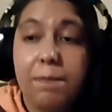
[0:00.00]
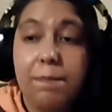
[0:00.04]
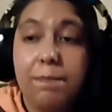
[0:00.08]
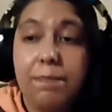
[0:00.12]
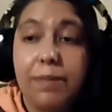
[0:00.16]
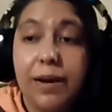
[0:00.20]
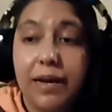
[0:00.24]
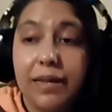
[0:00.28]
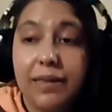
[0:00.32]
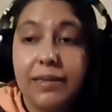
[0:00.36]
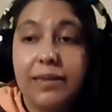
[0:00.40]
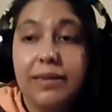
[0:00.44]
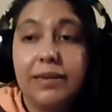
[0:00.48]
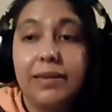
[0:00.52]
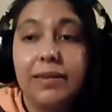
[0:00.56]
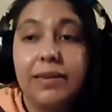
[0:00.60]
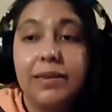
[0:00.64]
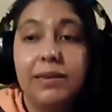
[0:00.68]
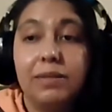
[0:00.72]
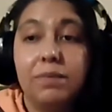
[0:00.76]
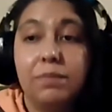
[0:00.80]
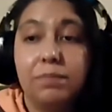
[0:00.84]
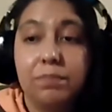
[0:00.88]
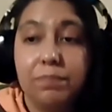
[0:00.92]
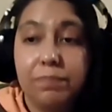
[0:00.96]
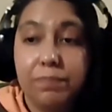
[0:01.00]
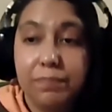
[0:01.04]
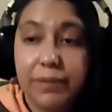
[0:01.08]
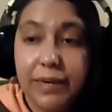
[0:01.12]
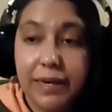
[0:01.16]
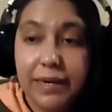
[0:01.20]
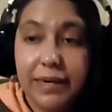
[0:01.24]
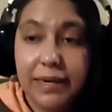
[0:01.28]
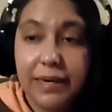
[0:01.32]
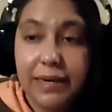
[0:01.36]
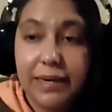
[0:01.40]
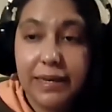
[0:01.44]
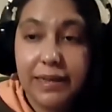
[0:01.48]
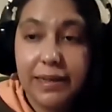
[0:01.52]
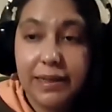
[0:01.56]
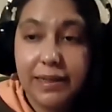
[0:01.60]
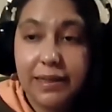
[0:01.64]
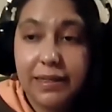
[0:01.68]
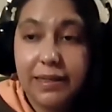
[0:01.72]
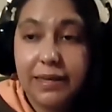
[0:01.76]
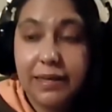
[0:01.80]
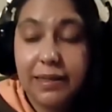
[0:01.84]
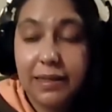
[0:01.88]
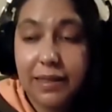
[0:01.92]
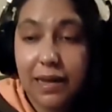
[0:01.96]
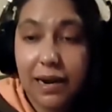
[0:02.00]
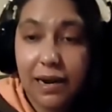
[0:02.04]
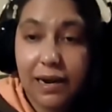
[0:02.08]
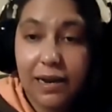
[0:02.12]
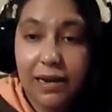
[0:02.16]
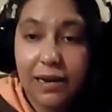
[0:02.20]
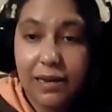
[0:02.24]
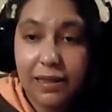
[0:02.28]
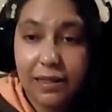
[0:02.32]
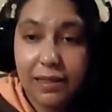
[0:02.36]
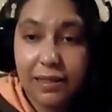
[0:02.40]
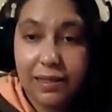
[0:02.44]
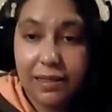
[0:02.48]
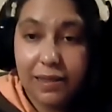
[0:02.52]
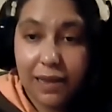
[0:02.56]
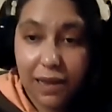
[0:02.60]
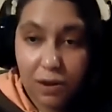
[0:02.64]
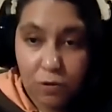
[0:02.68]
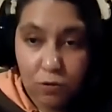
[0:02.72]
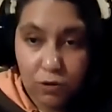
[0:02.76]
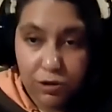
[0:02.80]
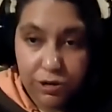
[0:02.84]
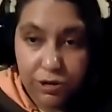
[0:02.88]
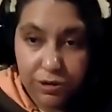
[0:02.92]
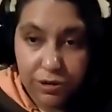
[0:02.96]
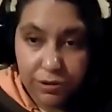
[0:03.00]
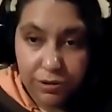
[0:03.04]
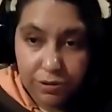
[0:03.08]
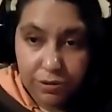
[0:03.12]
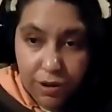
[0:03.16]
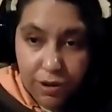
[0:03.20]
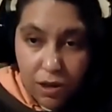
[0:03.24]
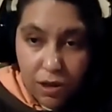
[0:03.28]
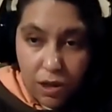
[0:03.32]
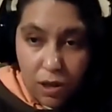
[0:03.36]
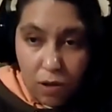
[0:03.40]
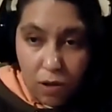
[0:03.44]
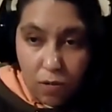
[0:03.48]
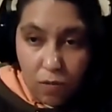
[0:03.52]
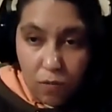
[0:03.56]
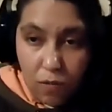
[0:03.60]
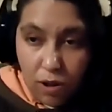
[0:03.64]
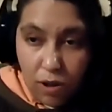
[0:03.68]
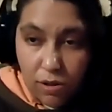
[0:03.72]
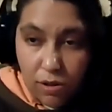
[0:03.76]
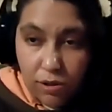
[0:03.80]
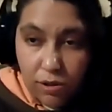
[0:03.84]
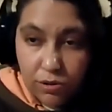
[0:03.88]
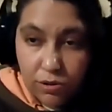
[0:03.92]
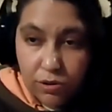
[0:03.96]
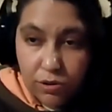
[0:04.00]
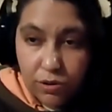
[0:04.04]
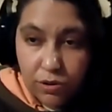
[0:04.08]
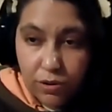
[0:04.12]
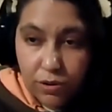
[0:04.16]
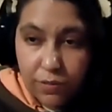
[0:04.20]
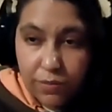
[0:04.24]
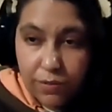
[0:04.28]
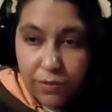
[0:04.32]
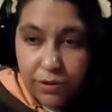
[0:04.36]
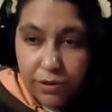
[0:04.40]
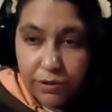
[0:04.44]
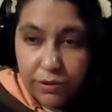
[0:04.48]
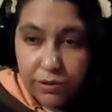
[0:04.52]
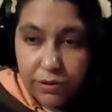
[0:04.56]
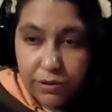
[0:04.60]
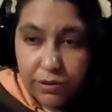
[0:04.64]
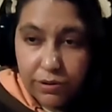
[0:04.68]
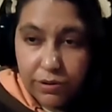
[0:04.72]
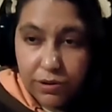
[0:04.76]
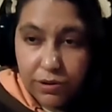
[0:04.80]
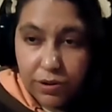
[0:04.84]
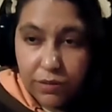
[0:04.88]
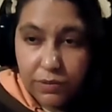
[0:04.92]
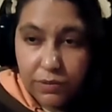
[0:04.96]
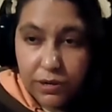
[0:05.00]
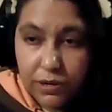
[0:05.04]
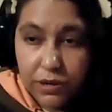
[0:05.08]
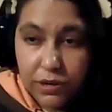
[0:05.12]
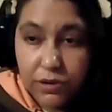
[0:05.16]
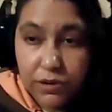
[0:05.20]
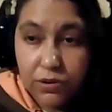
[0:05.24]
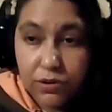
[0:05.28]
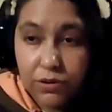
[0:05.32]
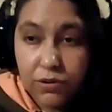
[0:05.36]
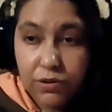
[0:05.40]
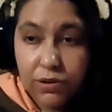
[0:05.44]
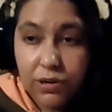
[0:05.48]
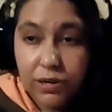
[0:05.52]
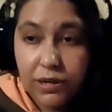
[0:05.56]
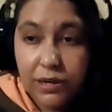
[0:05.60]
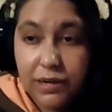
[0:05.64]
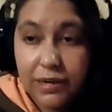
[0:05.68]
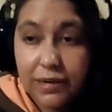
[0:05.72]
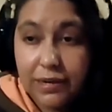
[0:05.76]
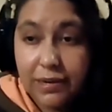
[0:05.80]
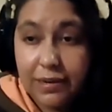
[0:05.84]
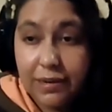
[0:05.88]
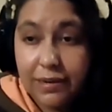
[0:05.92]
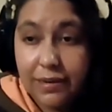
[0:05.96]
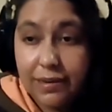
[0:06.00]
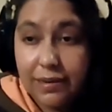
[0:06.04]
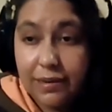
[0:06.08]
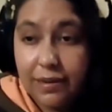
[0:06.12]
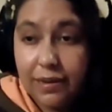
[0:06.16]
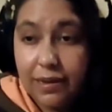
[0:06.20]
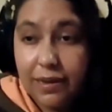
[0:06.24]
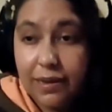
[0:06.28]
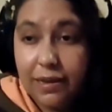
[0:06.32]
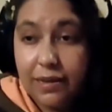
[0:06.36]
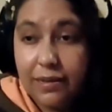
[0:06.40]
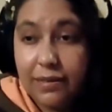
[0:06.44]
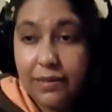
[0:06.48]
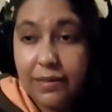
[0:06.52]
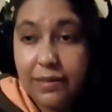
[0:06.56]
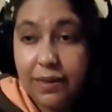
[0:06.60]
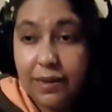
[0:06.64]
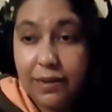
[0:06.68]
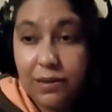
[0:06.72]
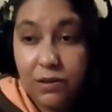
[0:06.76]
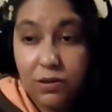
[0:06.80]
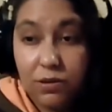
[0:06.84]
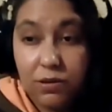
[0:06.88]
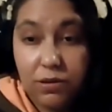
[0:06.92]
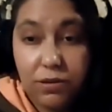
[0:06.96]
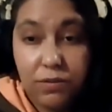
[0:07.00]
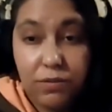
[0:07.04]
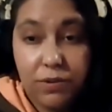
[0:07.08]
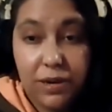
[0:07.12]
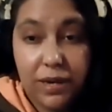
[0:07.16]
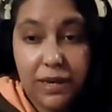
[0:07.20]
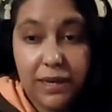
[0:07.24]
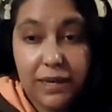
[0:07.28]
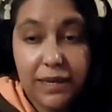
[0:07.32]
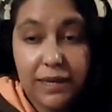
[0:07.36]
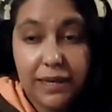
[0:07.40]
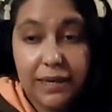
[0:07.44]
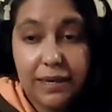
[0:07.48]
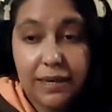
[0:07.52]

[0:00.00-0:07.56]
practice speaking the target language, while also reviewing subjects such as the days of the week,